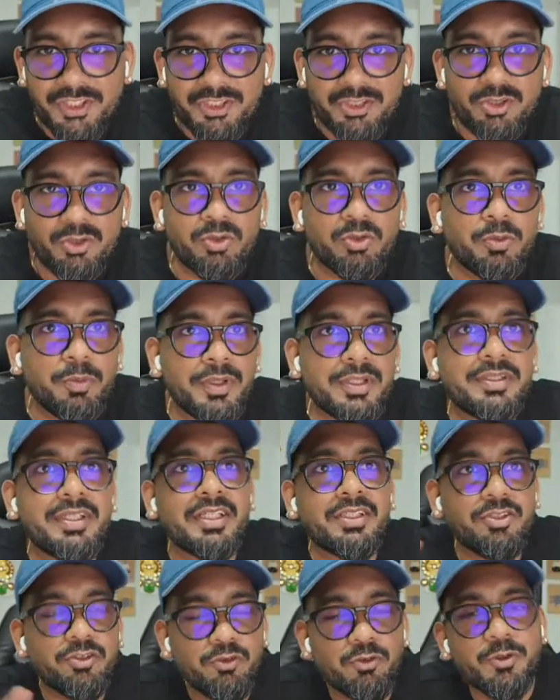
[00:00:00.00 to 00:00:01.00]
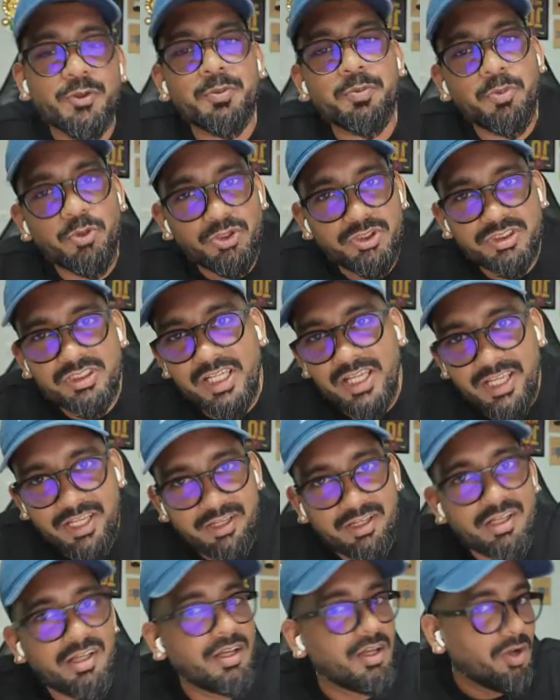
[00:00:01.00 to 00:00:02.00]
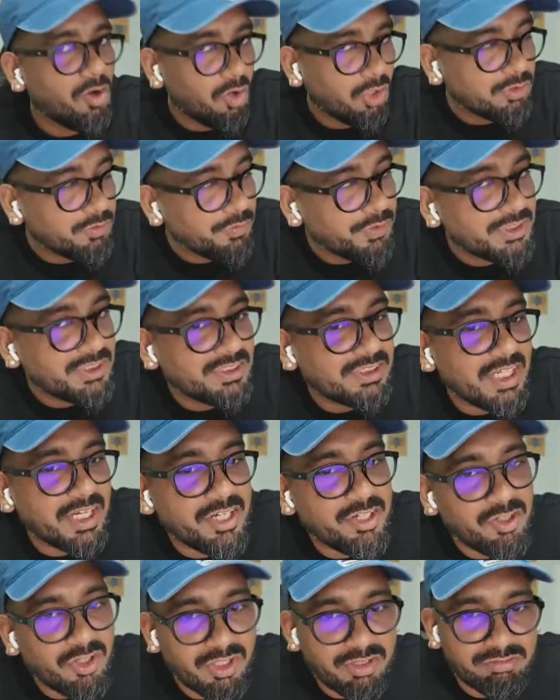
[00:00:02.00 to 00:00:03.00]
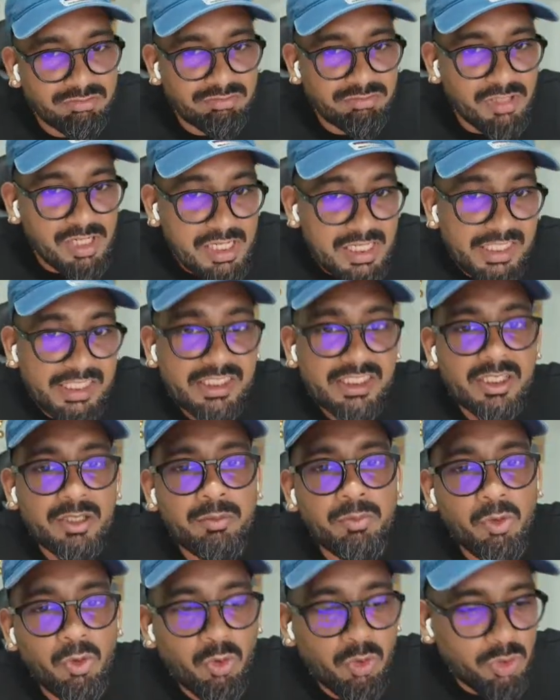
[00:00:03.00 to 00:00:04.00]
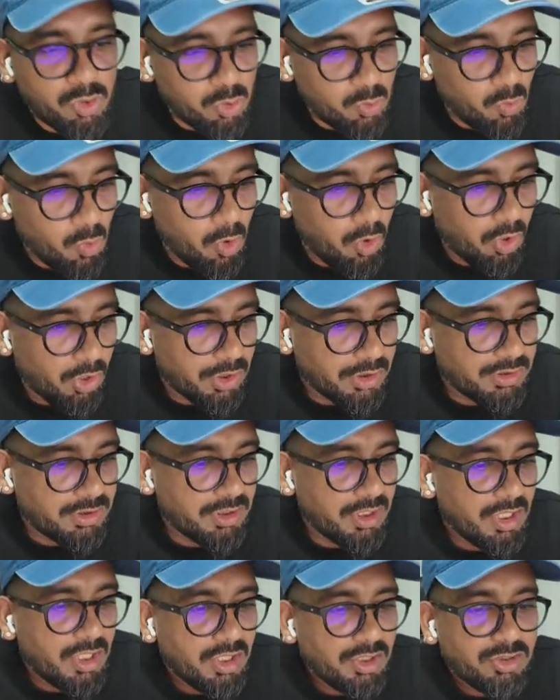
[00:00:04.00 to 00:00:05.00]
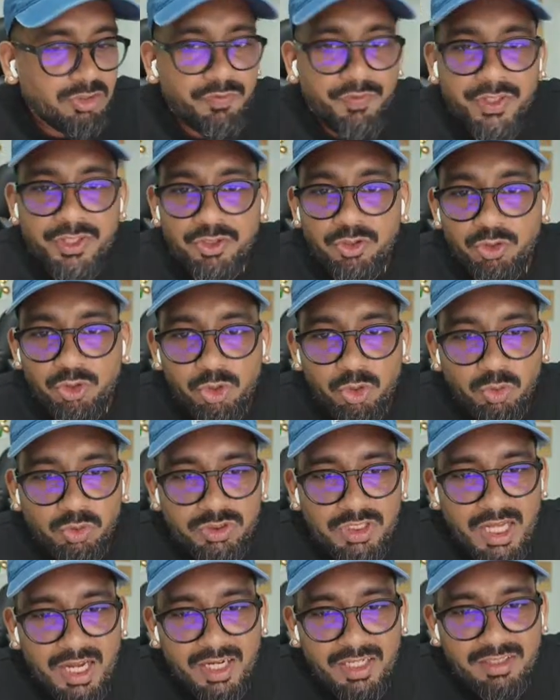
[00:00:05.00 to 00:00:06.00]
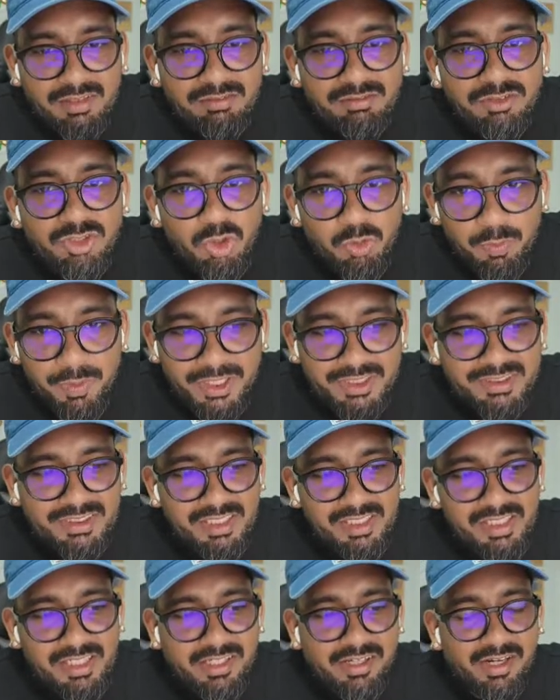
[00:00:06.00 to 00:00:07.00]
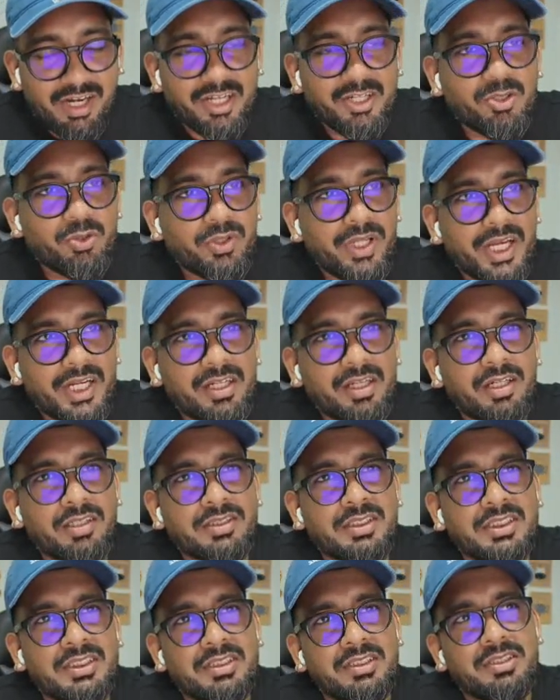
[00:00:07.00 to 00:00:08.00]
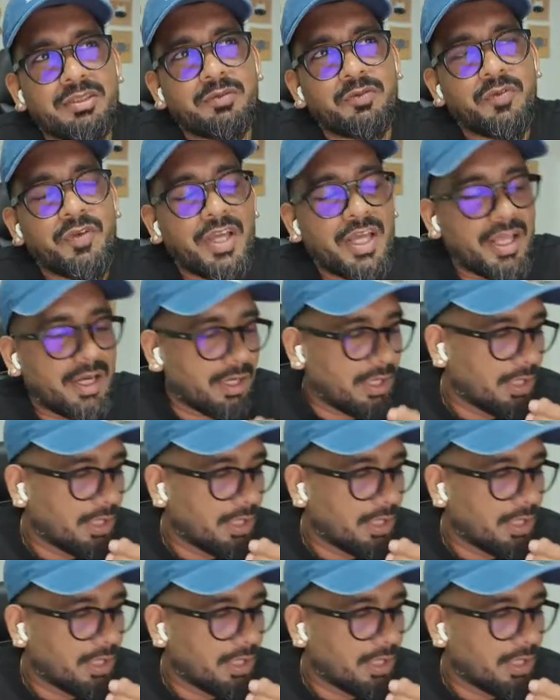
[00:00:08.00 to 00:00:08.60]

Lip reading: two, but then you would push, hey, on which side you are leaning more towards. So when you do that, you basically try to get a system where